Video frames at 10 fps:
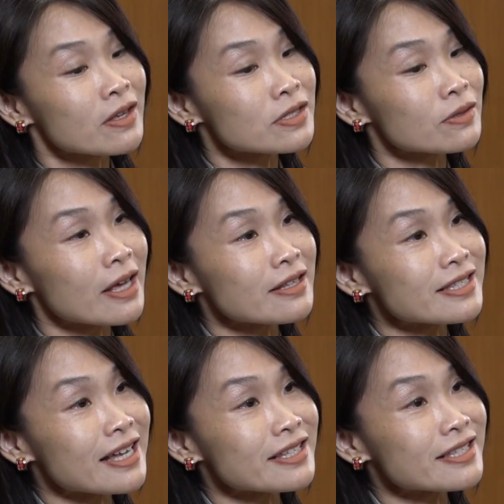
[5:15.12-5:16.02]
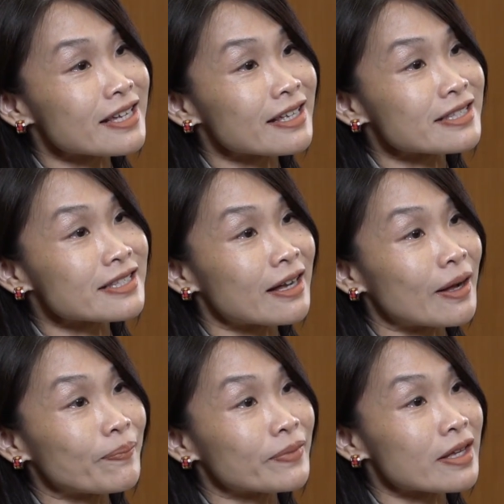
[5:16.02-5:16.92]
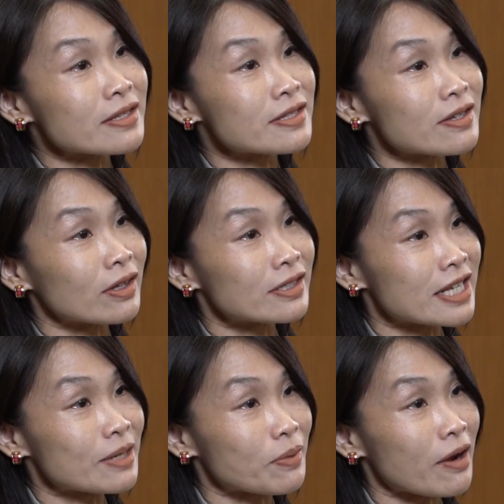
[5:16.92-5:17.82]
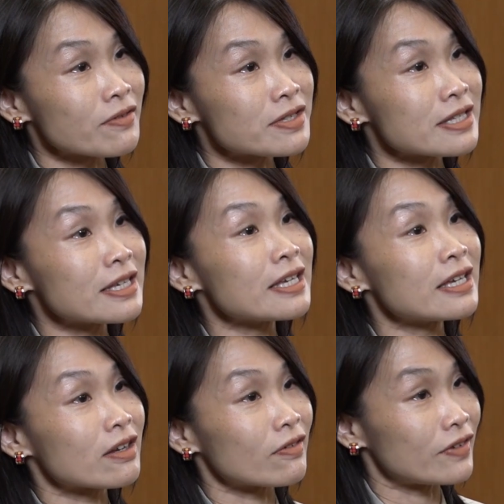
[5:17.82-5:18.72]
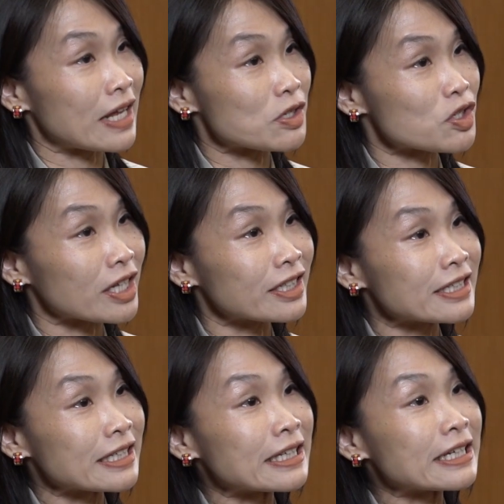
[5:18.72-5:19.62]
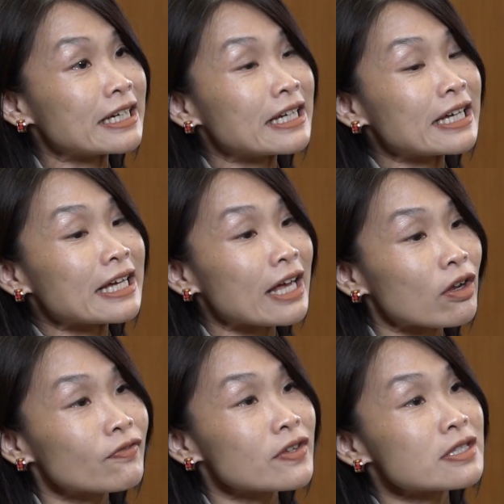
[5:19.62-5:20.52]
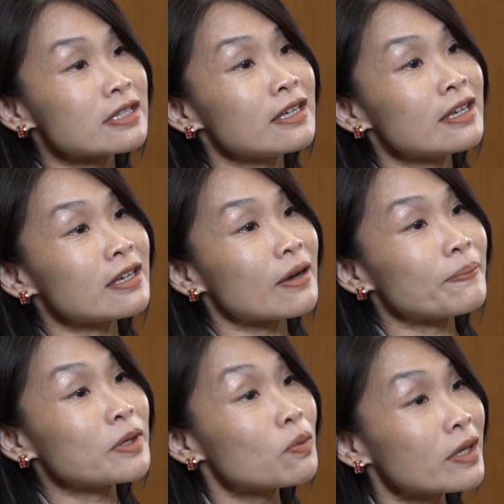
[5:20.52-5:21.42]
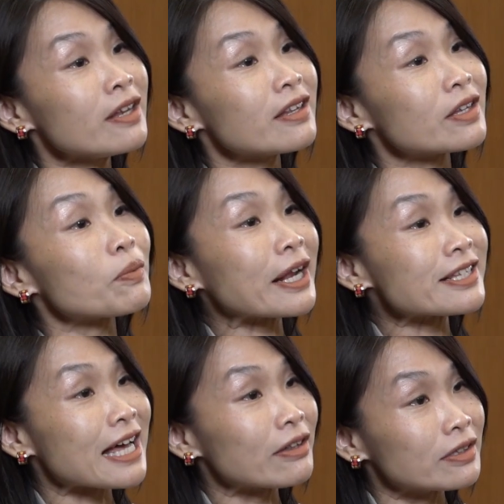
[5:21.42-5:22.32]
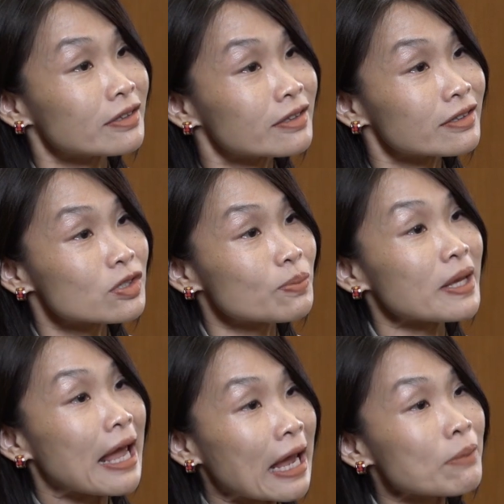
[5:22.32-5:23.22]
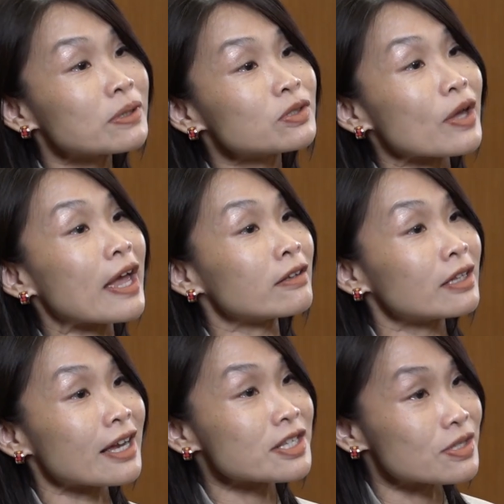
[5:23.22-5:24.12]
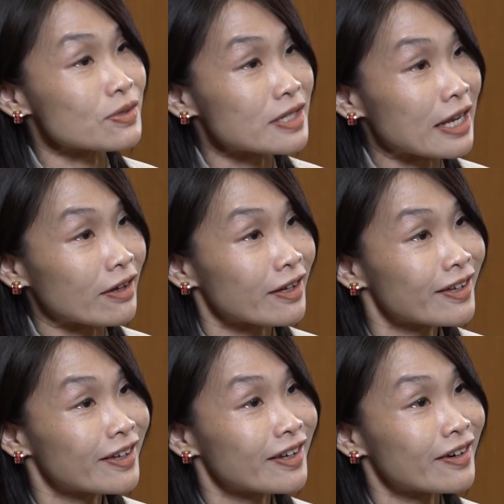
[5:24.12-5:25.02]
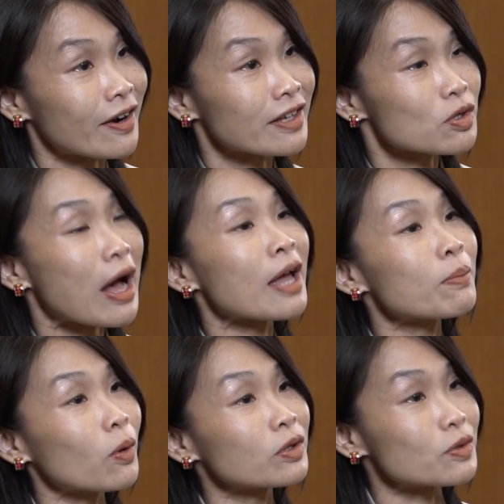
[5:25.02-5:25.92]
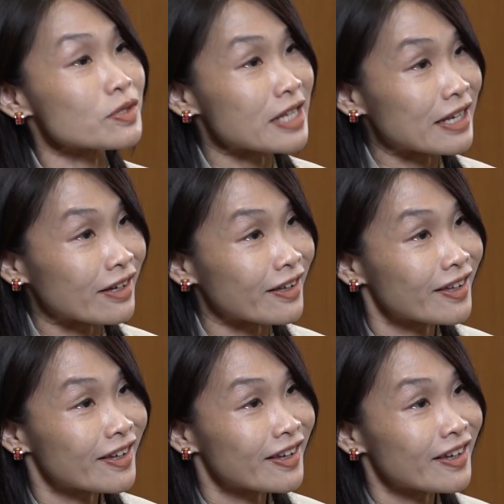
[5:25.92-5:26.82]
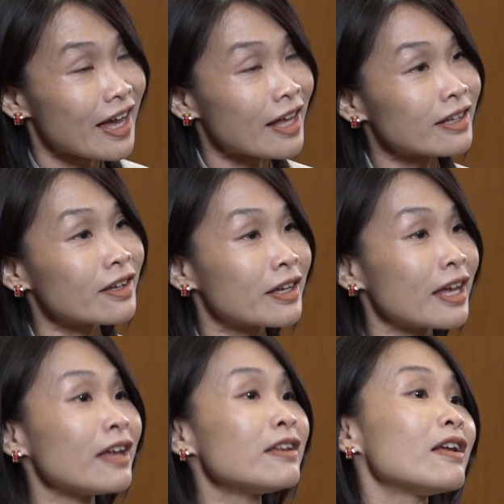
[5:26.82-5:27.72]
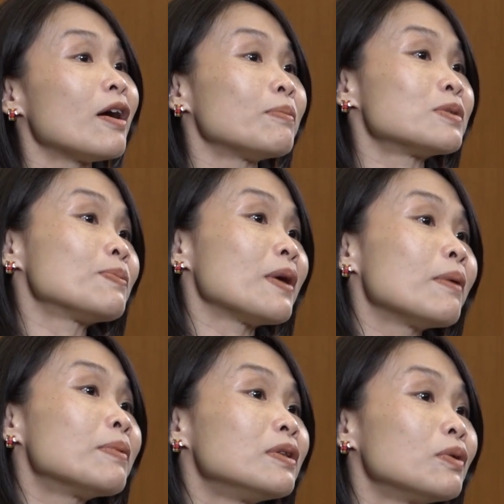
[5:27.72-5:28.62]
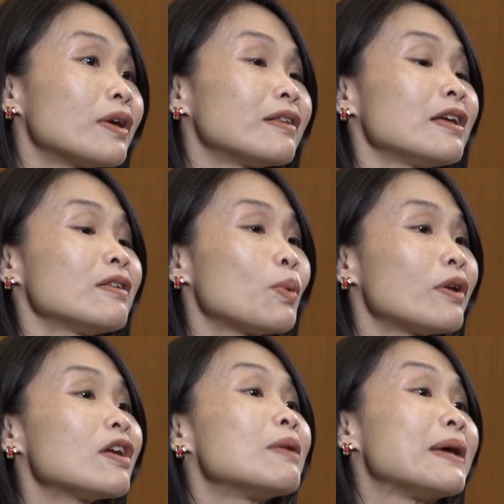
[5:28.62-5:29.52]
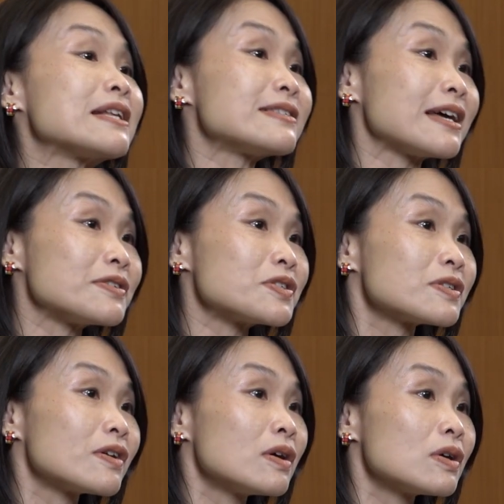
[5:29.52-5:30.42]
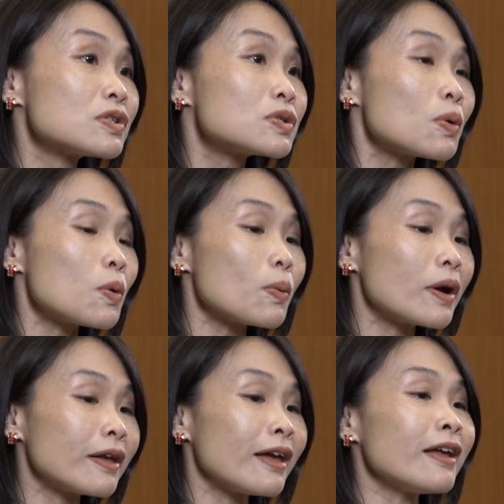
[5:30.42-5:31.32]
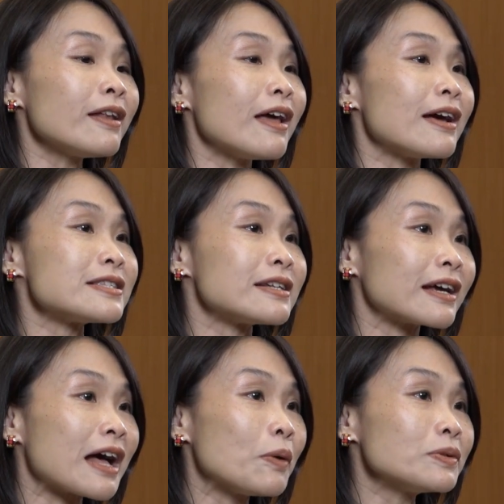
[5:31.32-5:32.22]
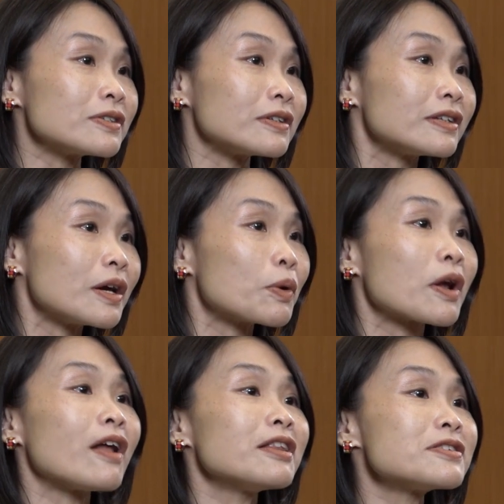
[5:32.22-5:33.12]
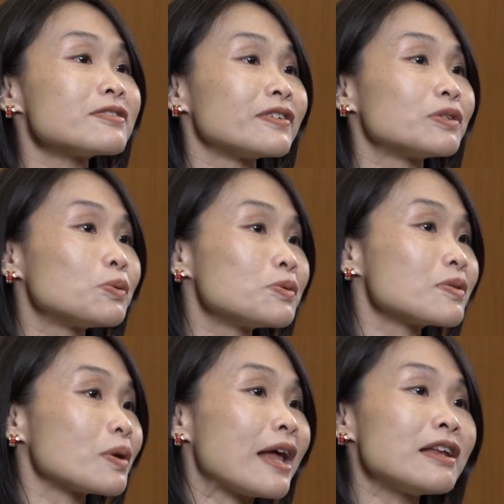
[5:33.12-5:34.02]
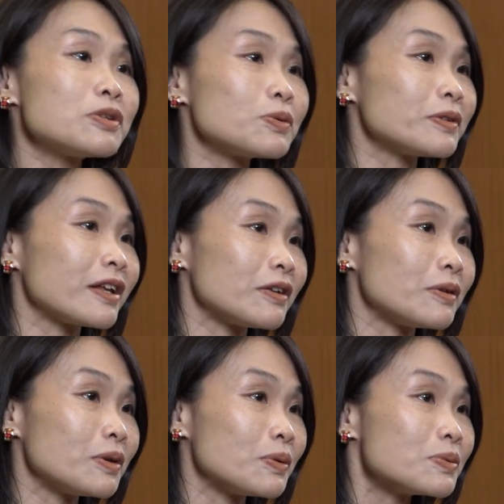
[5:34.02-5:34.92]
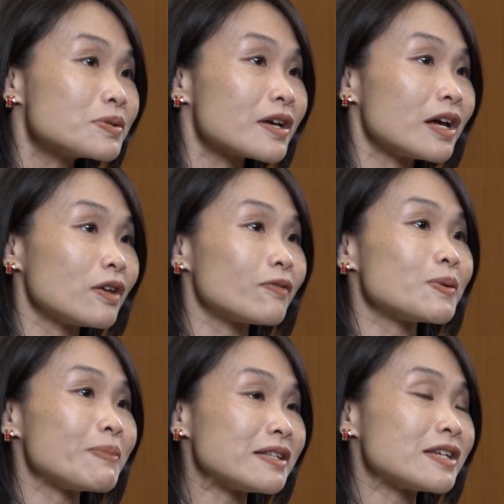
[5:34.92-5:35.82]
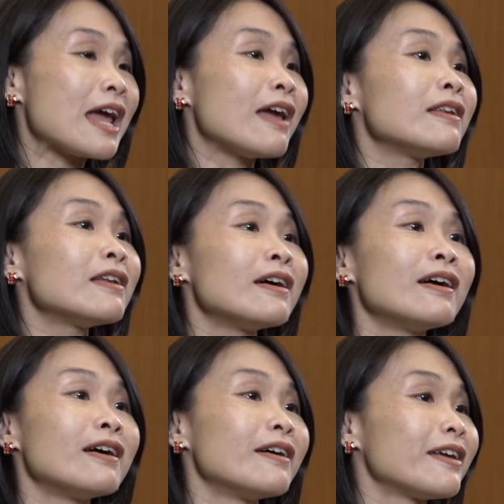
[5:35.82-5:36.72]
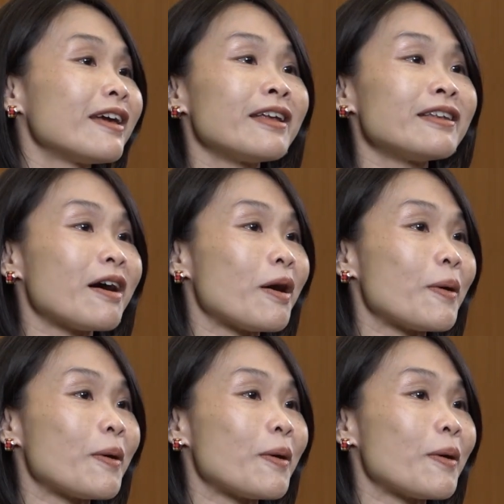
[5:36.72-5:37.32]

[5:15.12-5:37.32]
So that's on data privacy, confidentiality, and obviously you need the right talent to be able to analyze those data, right? To eyeball those data, and again to be able to look at it whether it makes sense. So again, as an accountant, regardless of any tool that you use, you have to maintain again